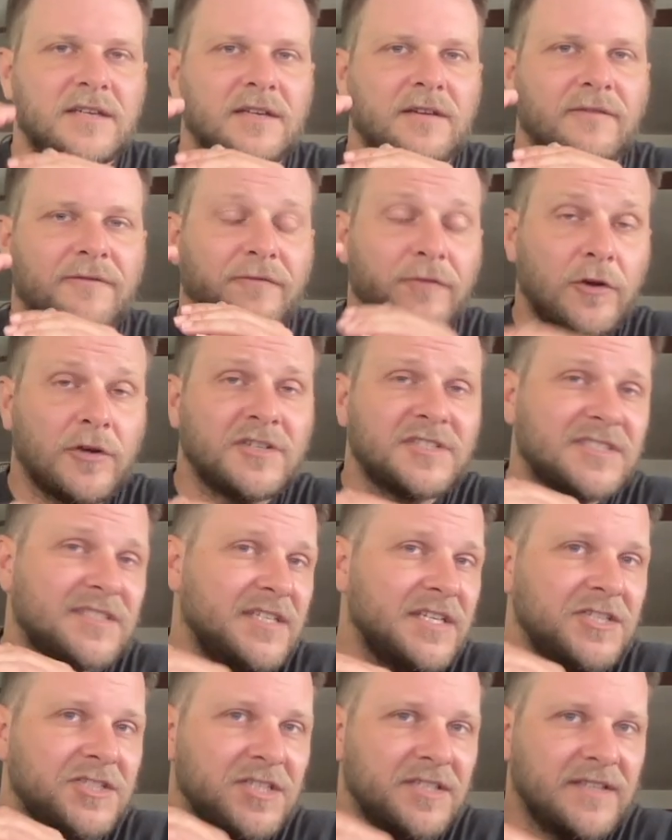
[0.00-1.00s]
first
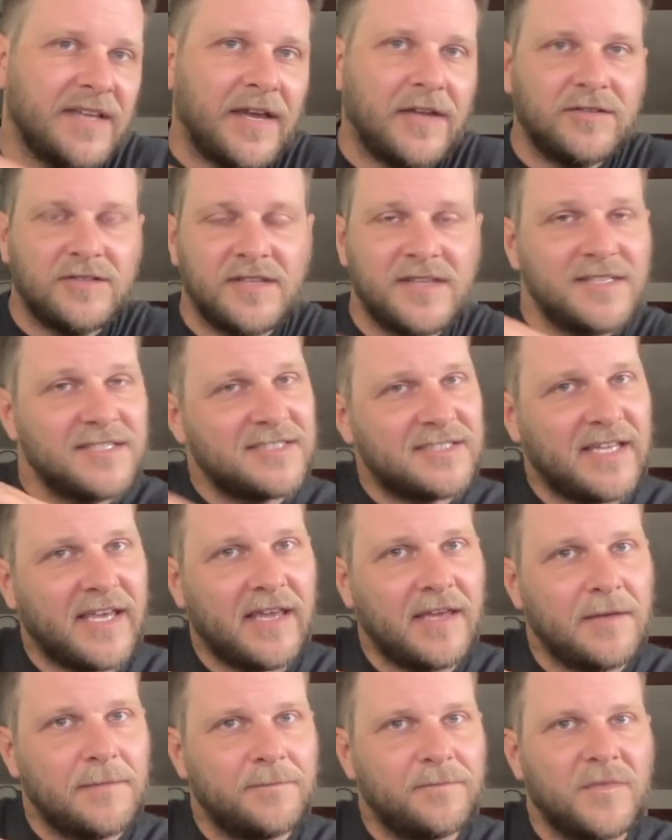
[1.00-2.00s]
niching down to the
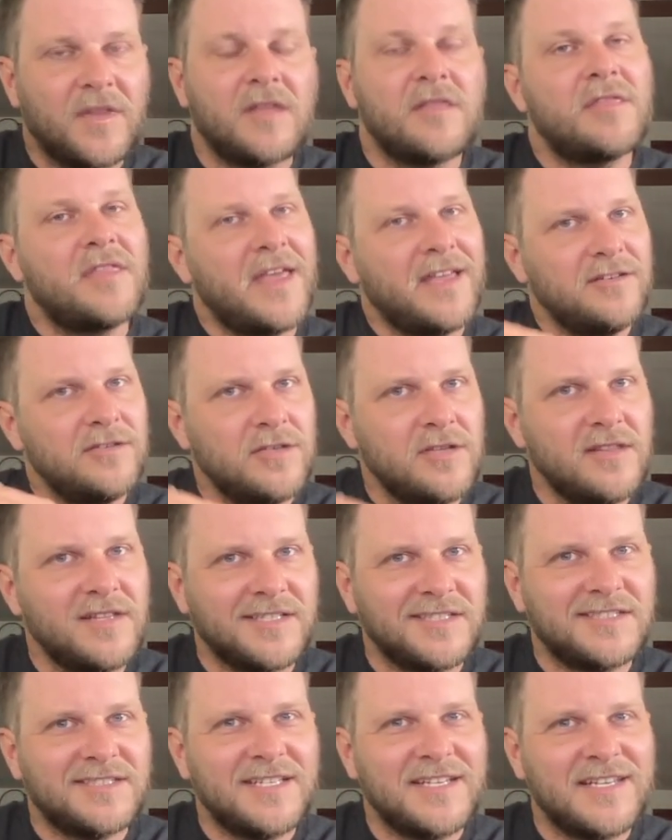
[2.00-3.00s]
state, then to the
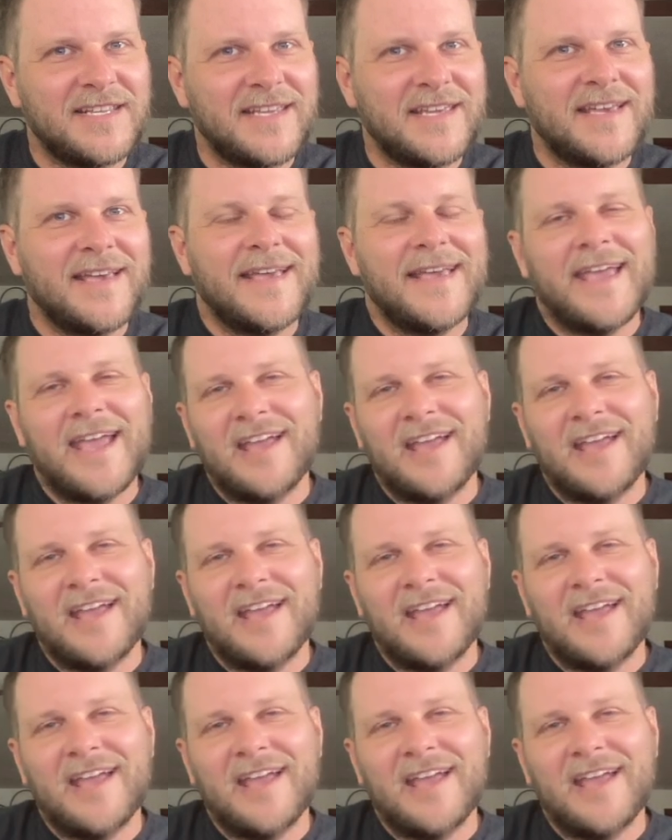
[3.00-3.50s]
city,